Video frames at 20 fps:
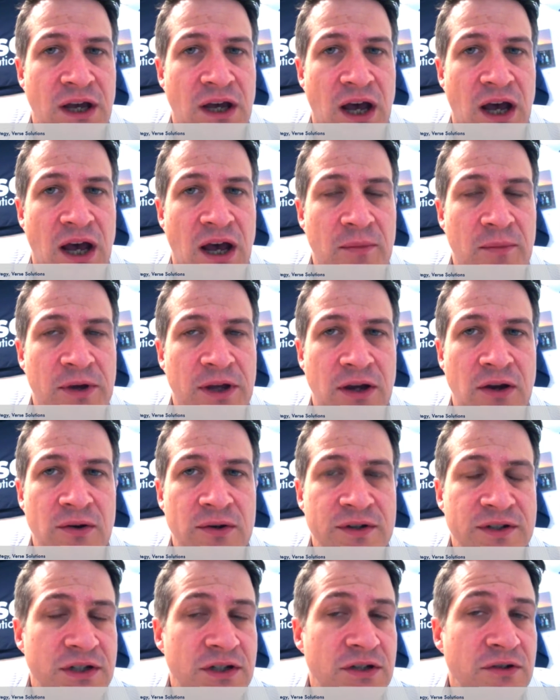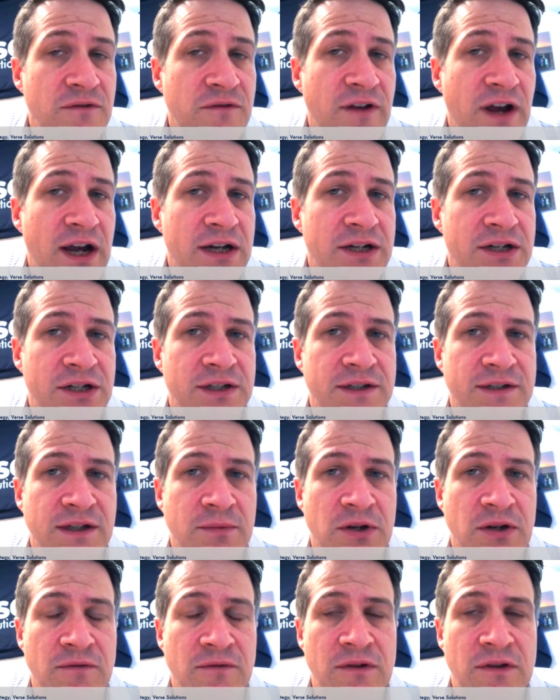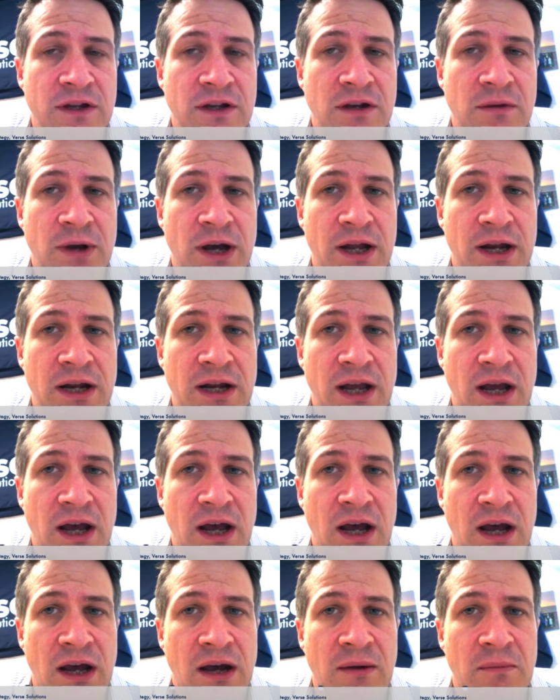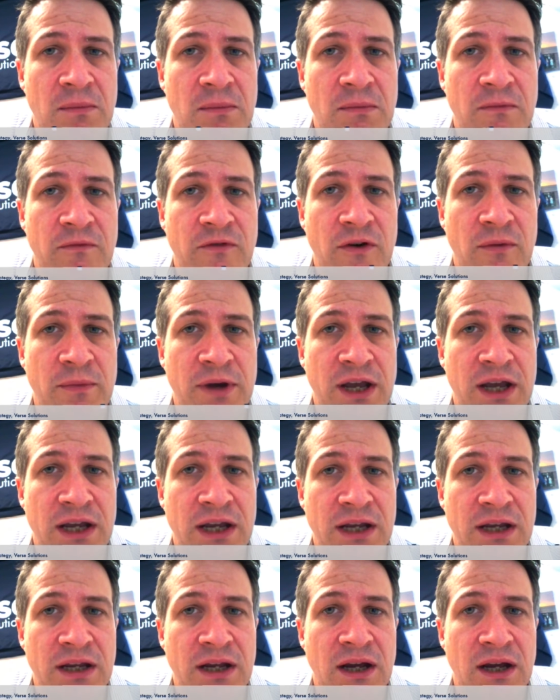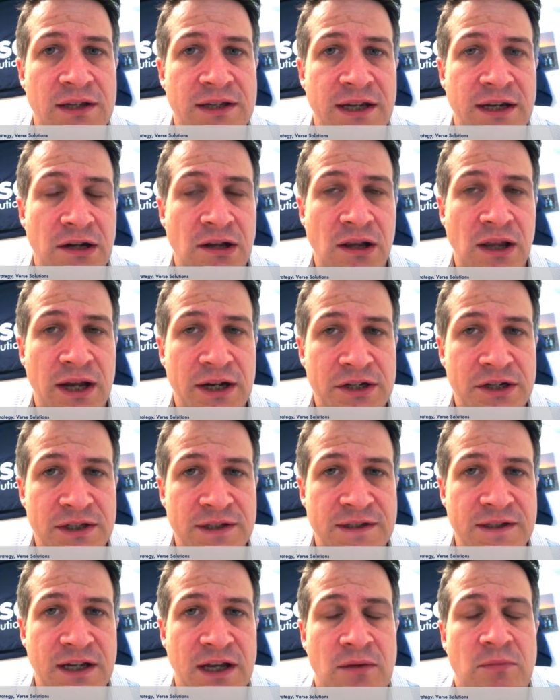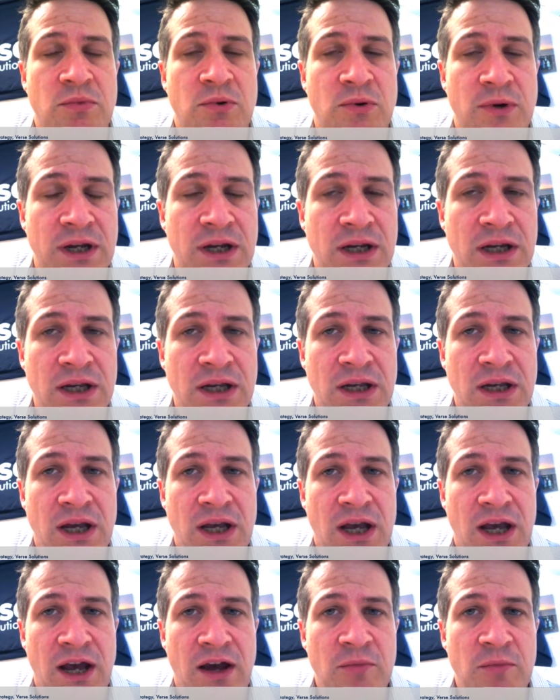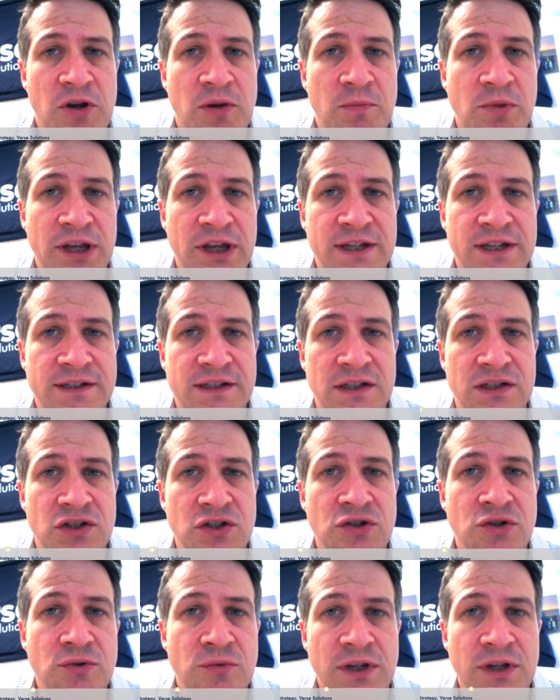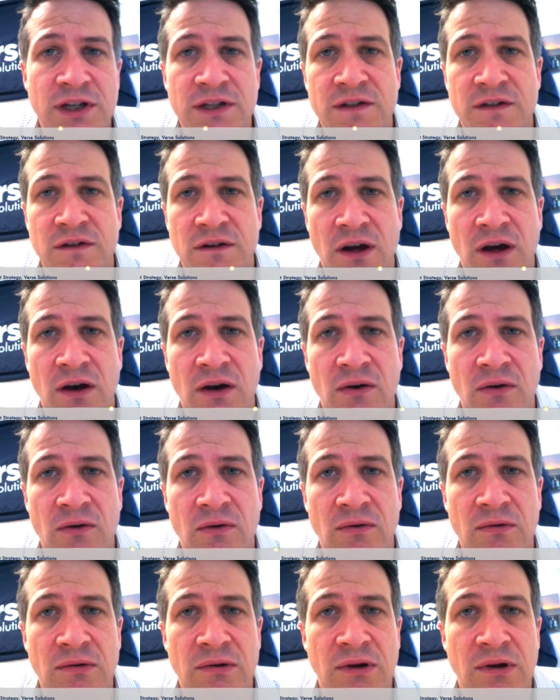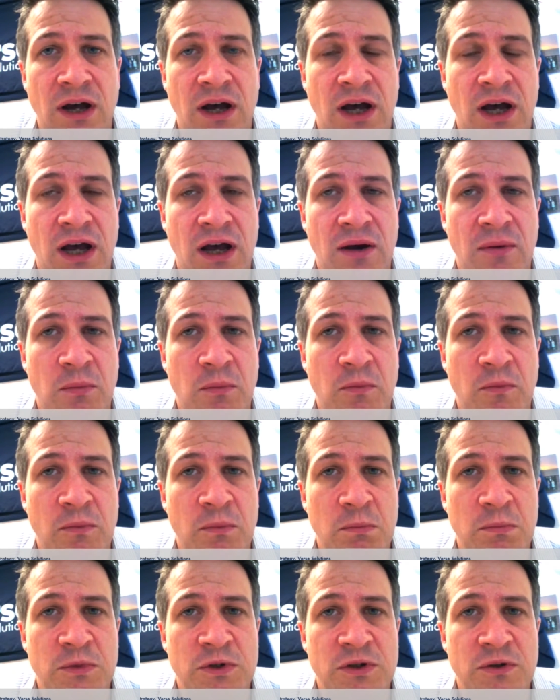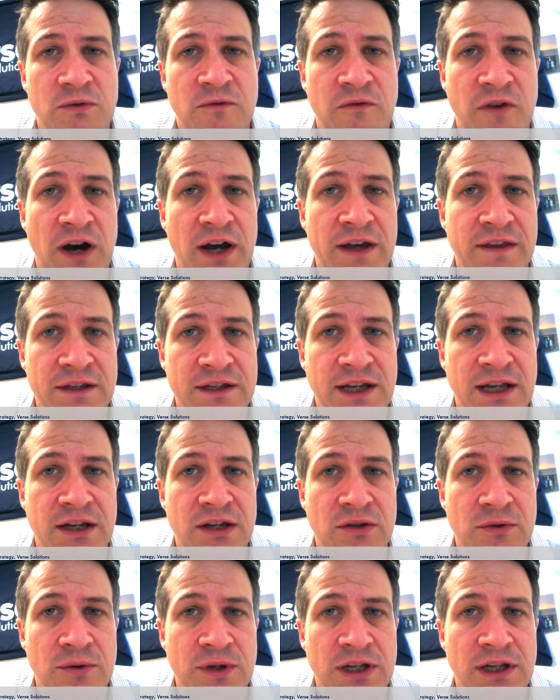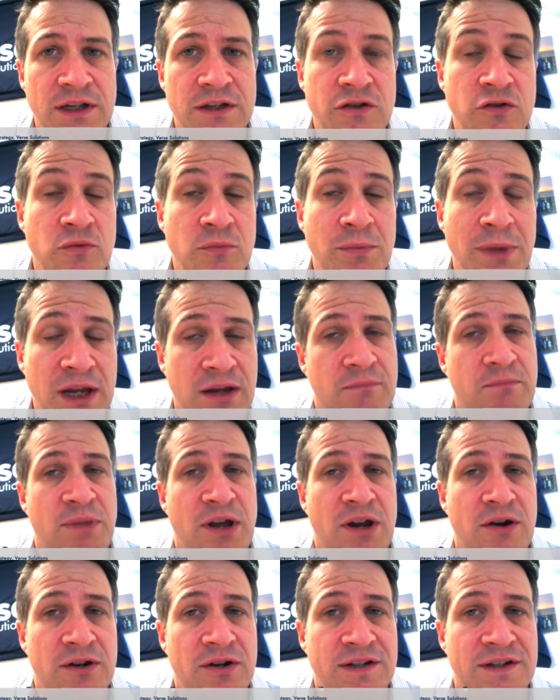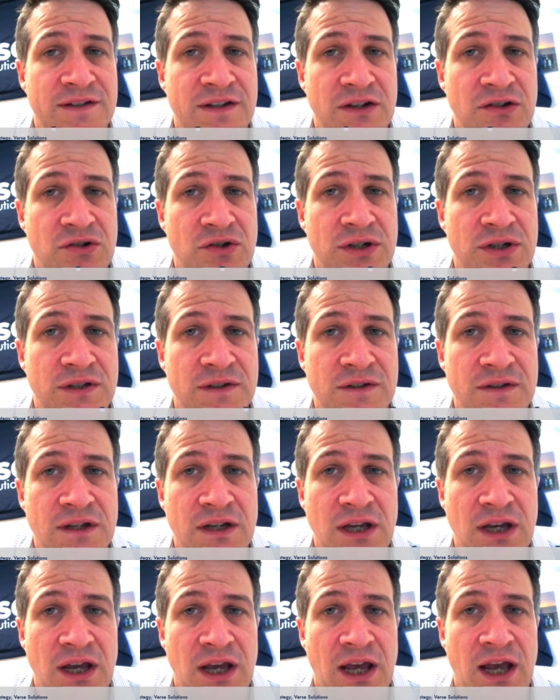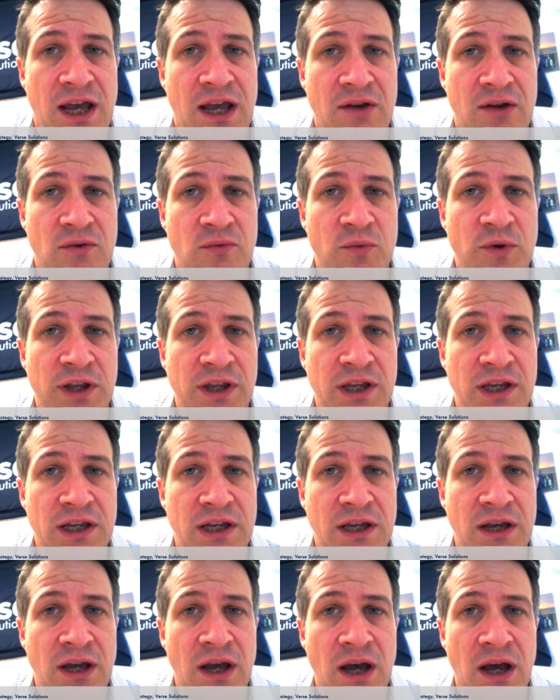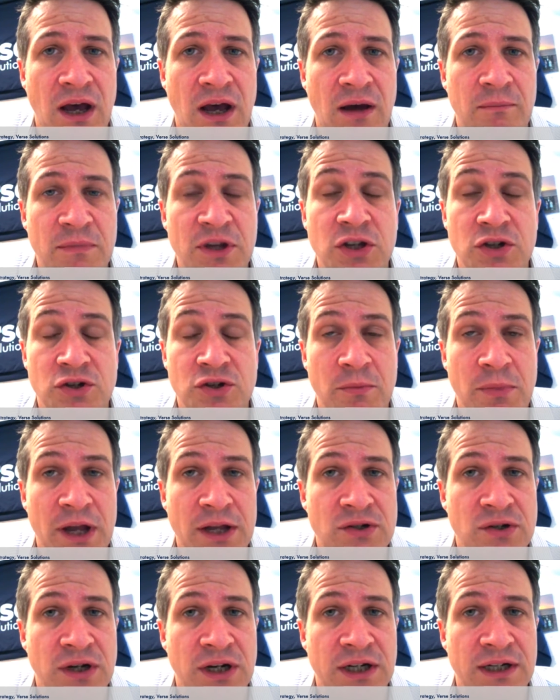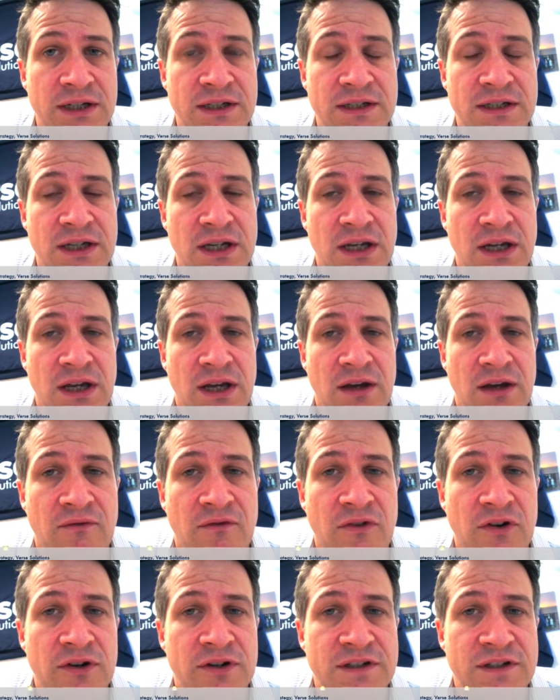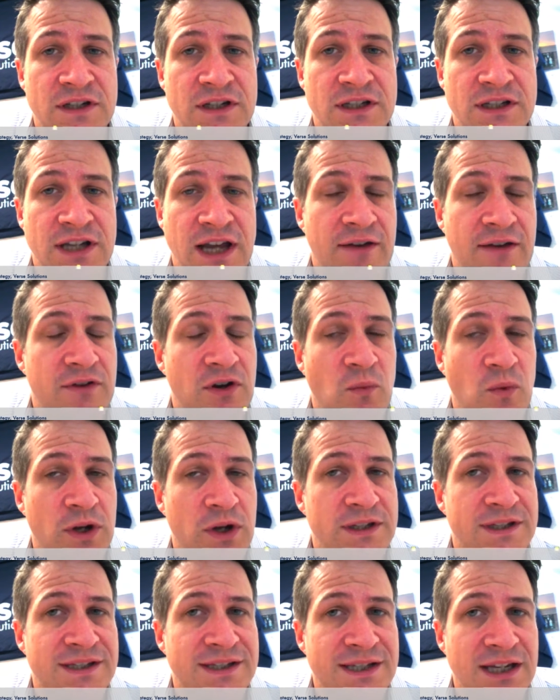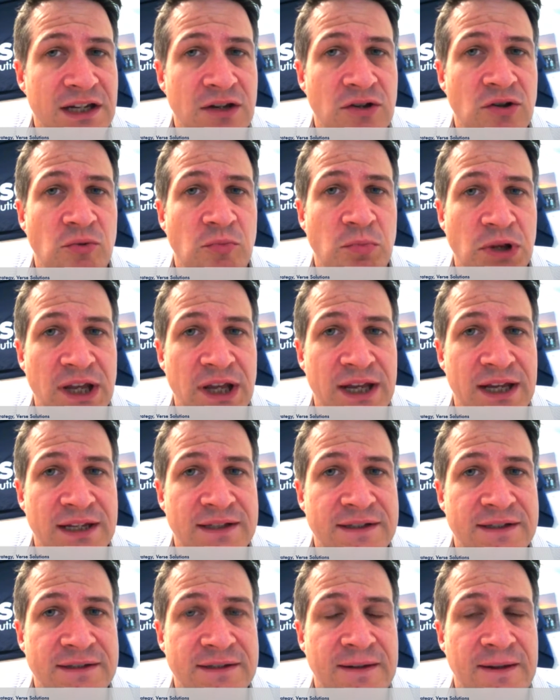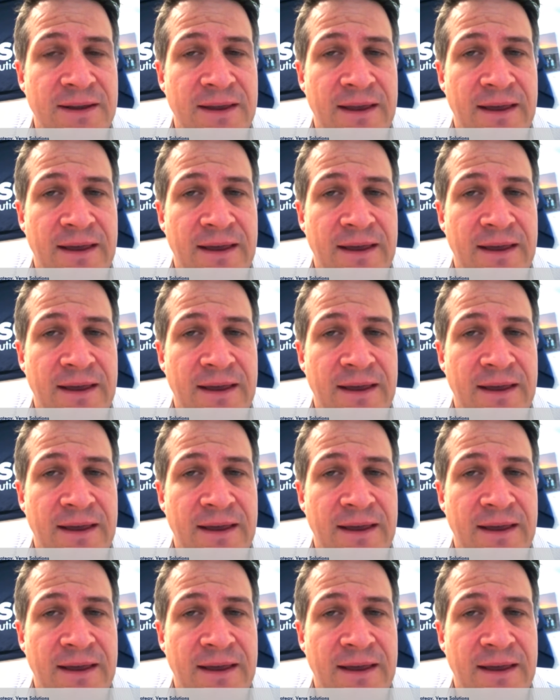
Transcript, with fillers: Um, it goes in two fashions. I mean, if you think about it um, from a data collection standpoint, how many places do you need to go um, to find the data you need to make better decisions and really uh, meet your metrics versus having one single place?